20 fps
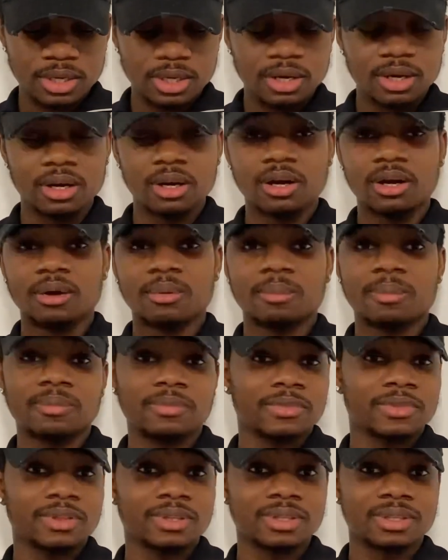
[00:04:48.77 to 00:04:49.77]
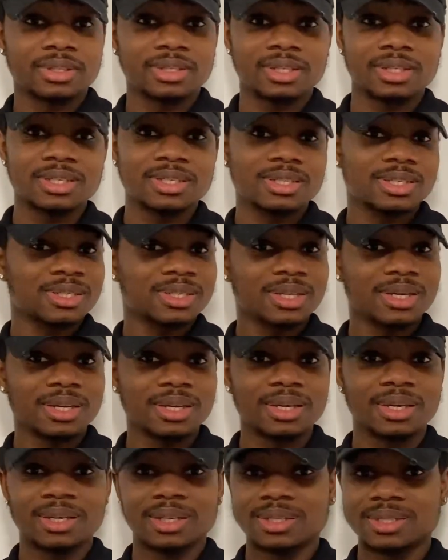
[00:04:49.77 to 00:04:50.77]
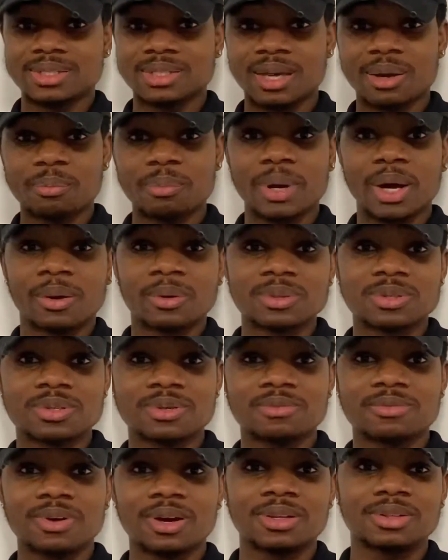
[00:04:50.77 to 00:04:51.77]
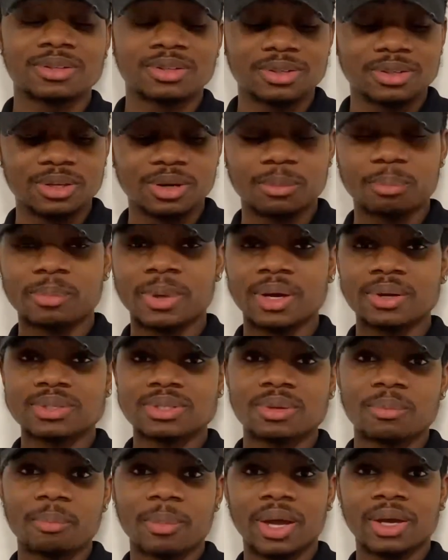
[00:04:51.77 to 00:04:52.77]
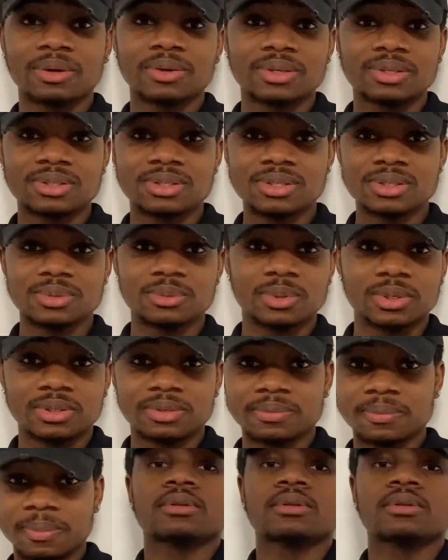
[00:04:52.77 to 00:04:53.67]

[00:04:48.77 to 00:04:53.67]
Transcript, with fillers: Um, this is about to run. You're about to bank on this one.